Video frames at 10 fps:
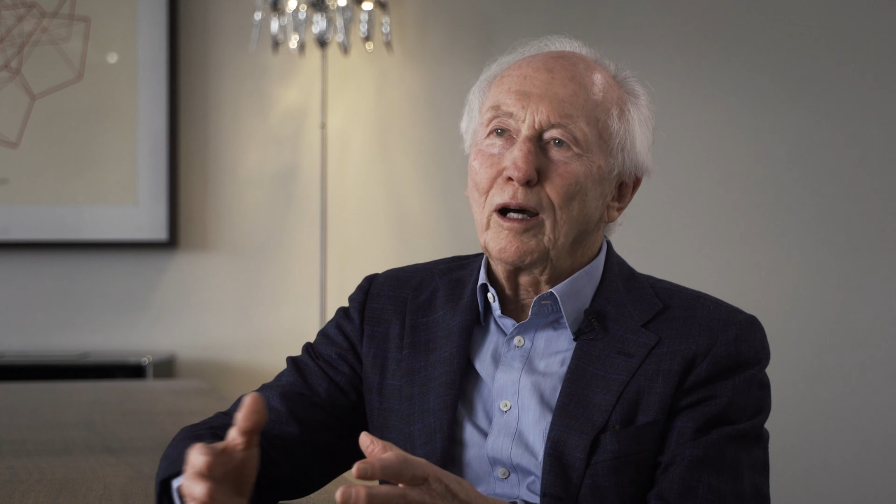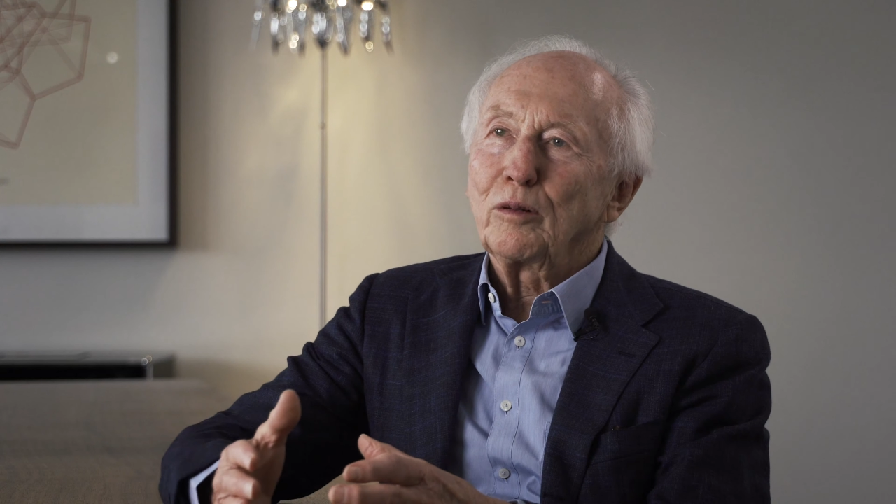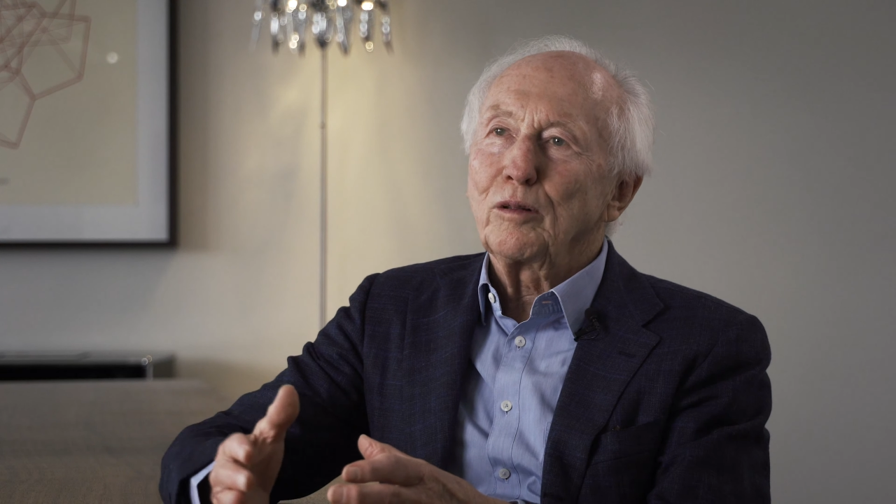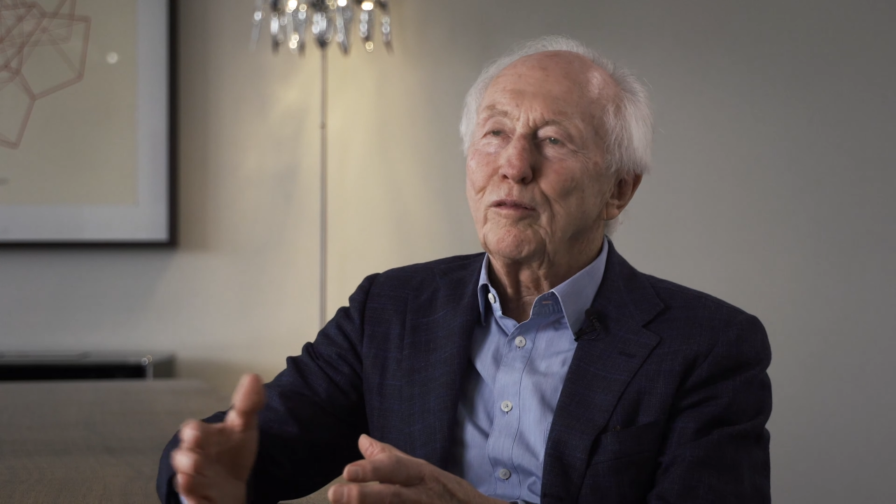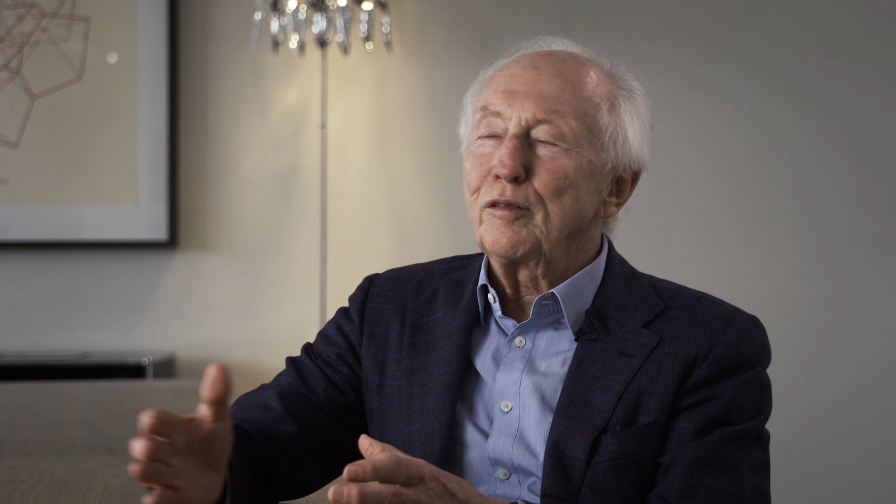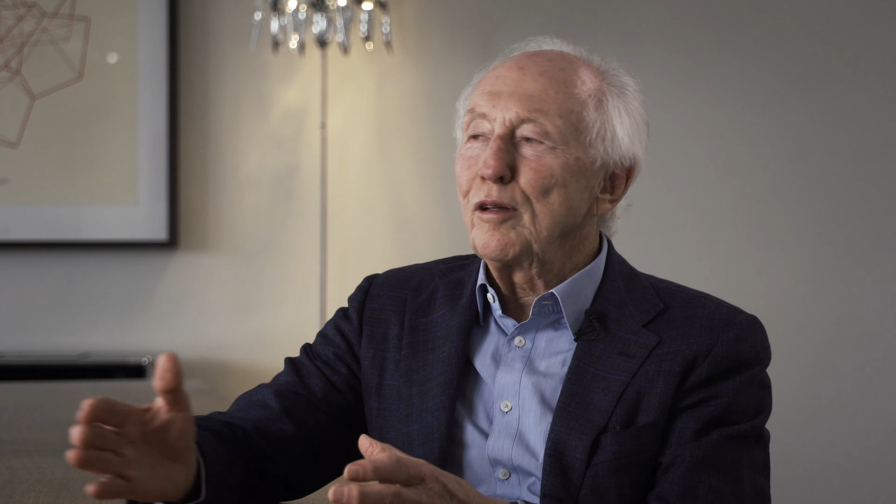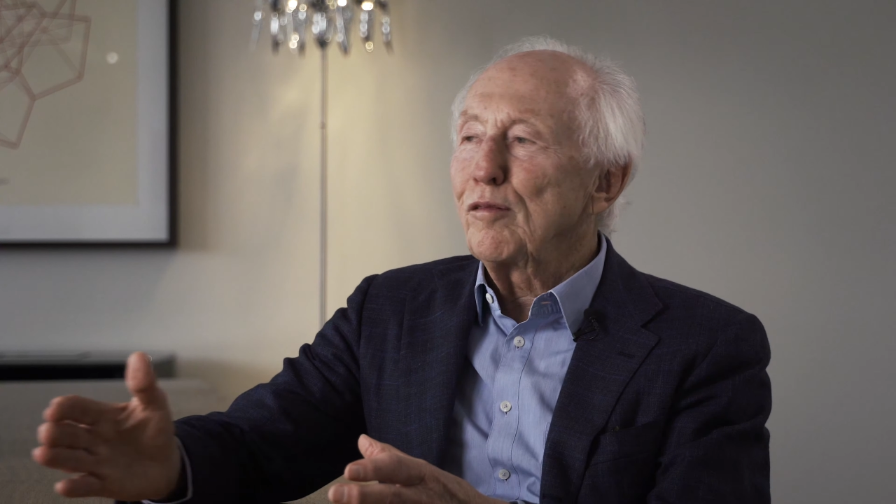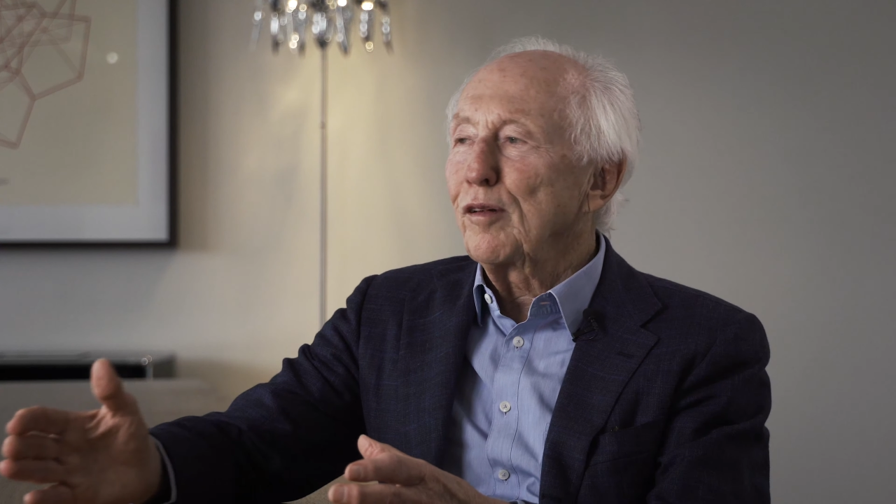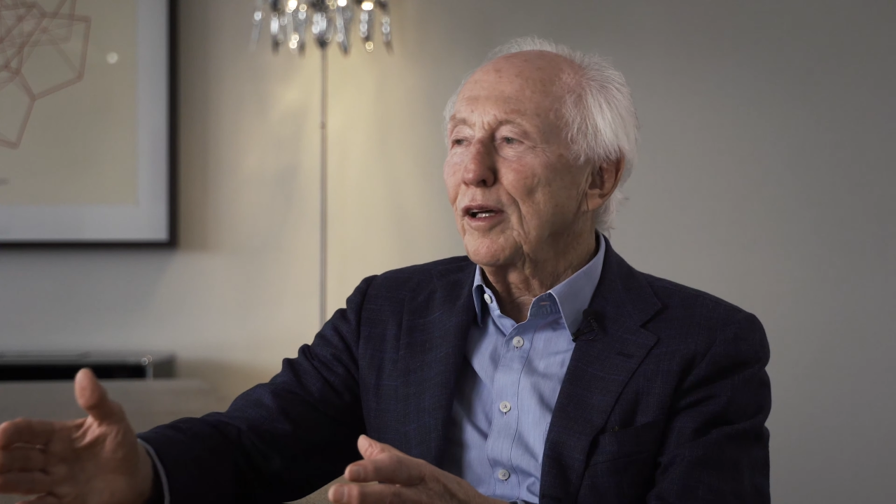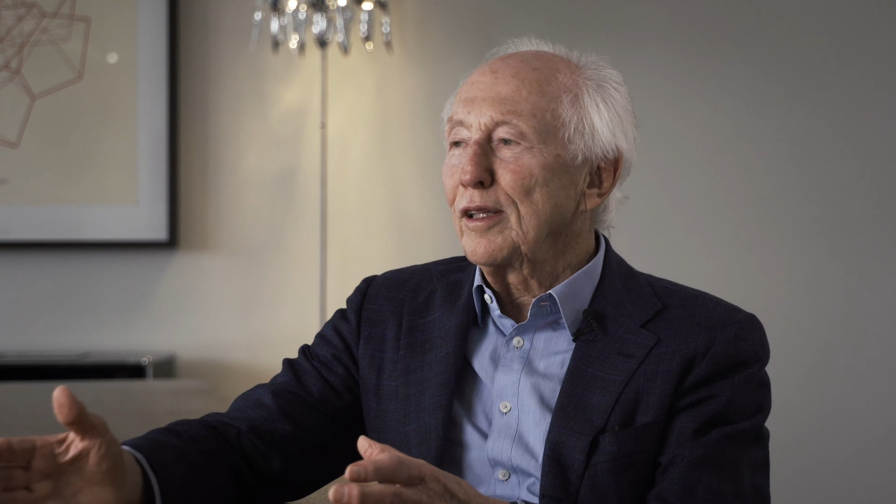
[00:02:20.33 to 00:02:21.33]
out of
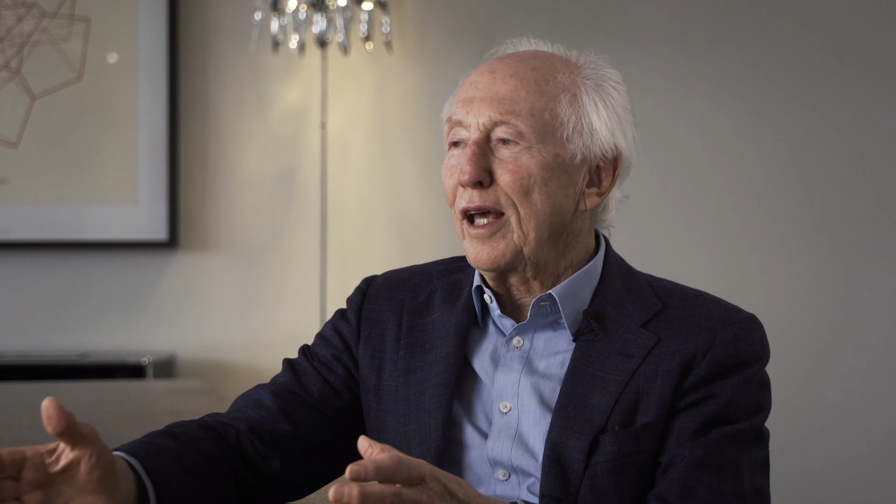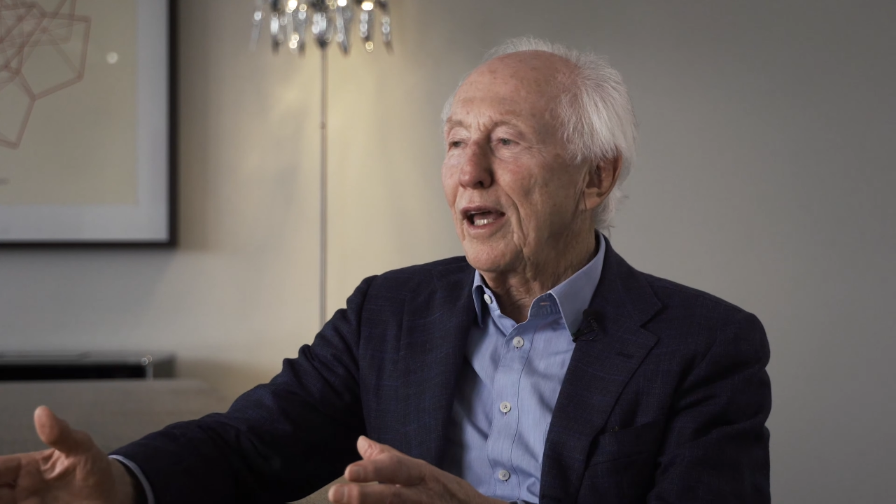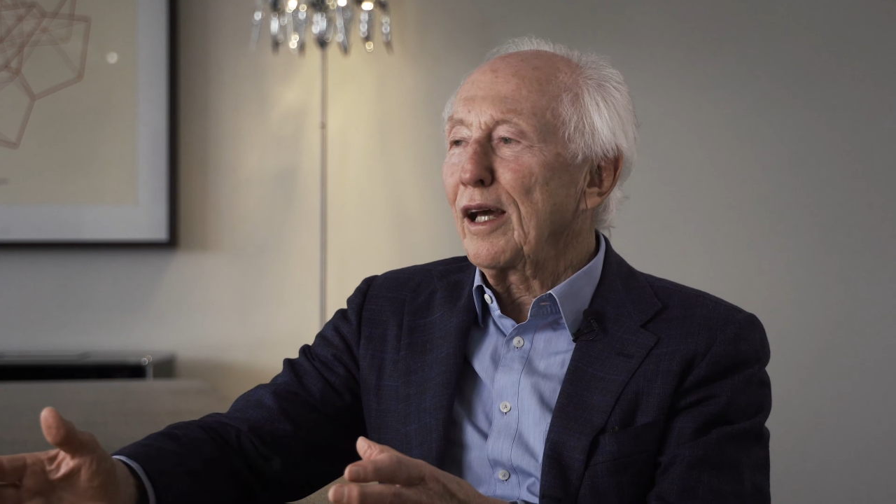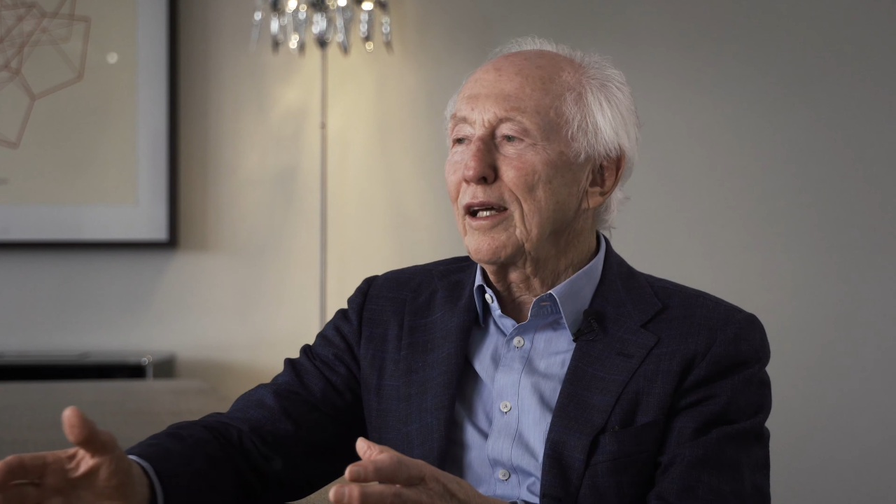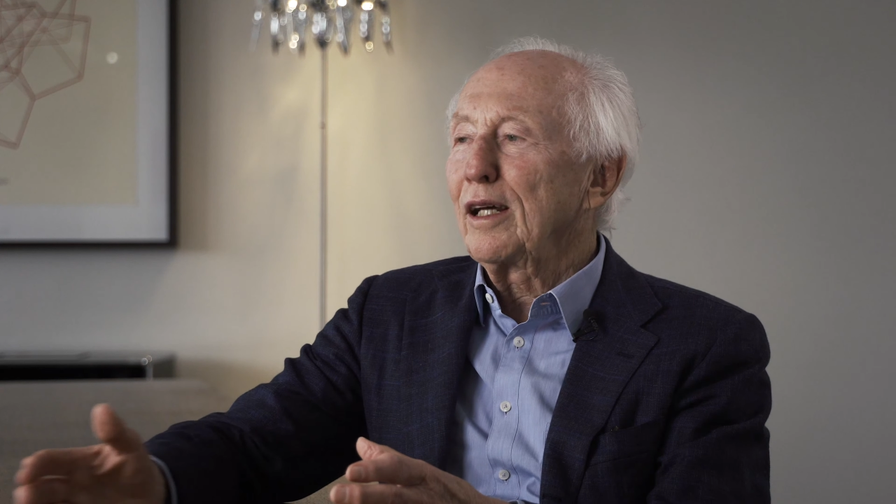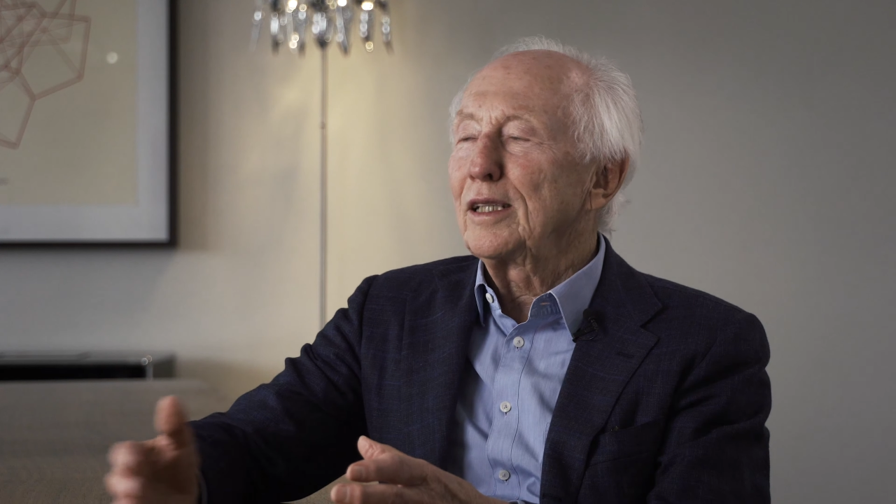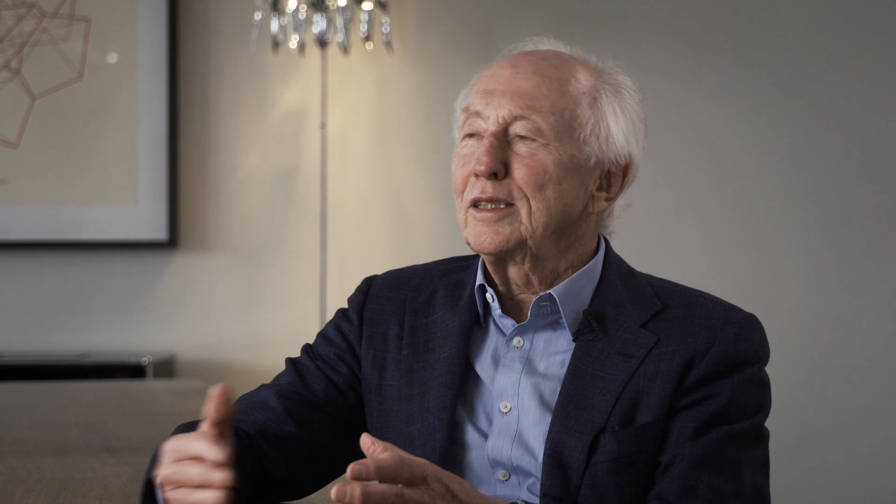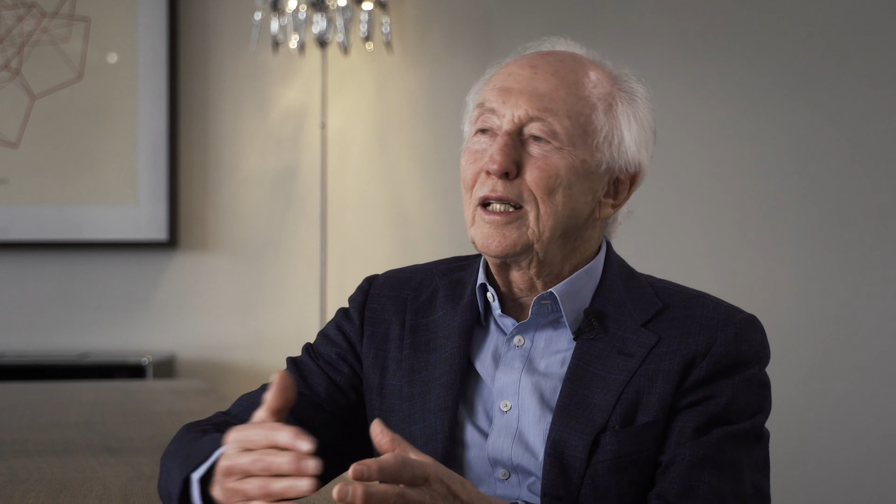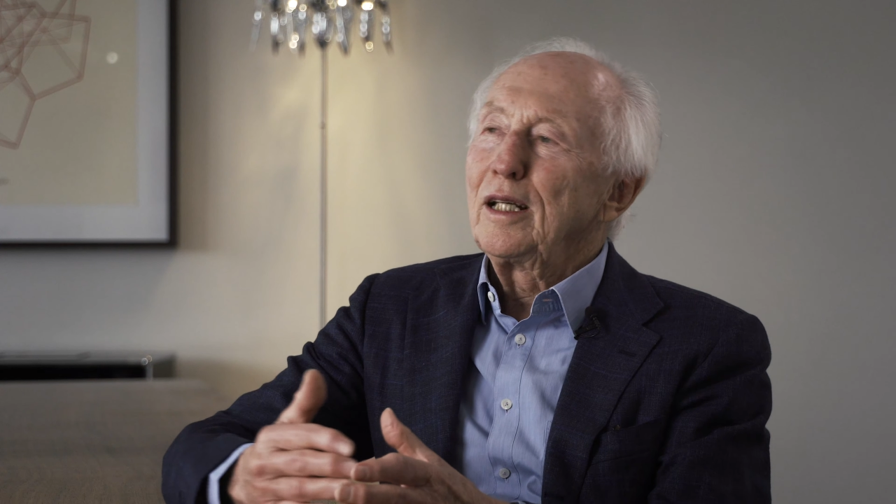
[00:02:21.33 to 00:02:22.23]
different areas,